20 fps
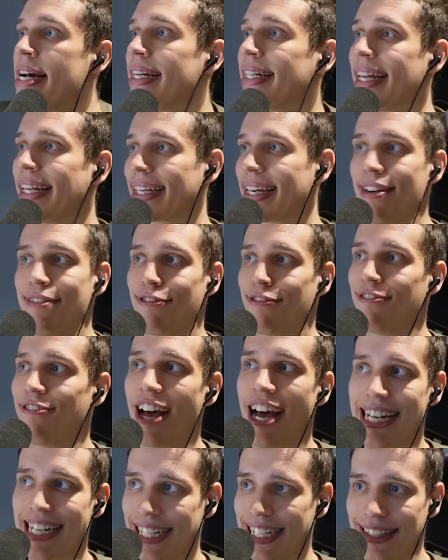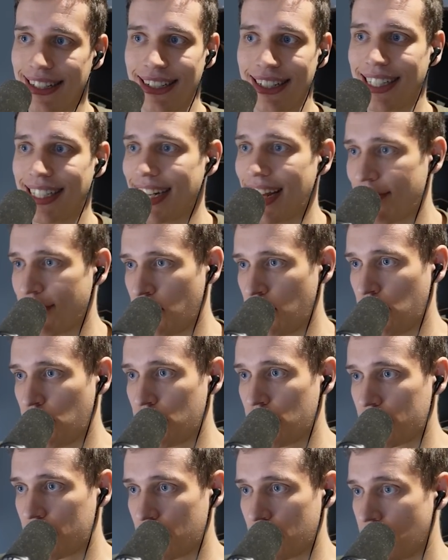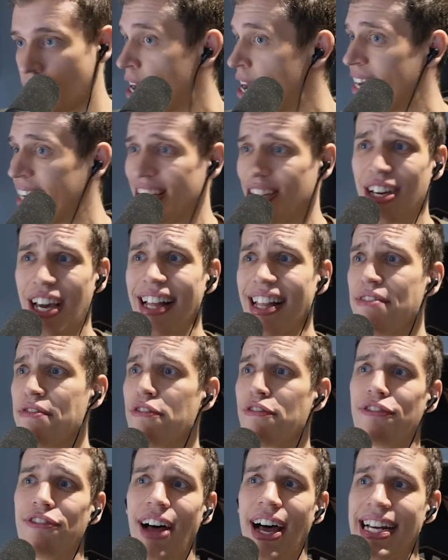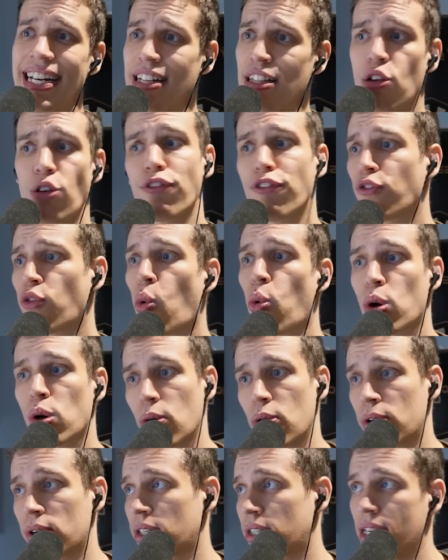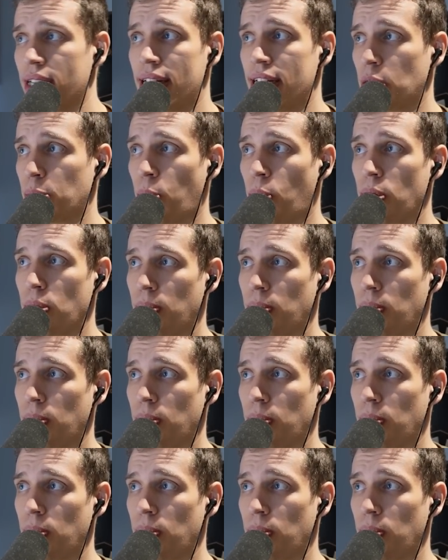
that can fight into 7 Lurkers. You can't even fight into 4 Lurkers at this point